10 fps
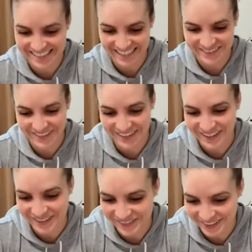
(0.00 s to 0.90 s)
It's going to be a
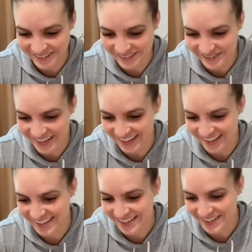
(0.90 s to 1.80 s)
little bit of
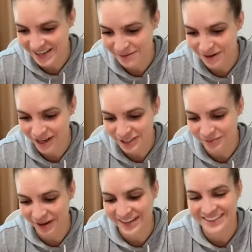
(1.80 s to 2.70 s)
a mosh
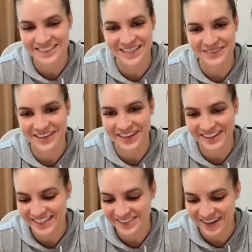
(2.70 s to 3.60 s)
podge. It's going to be good.
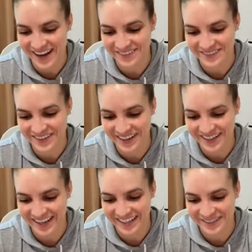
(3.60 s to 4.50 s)
Thanks for having me on, Callie.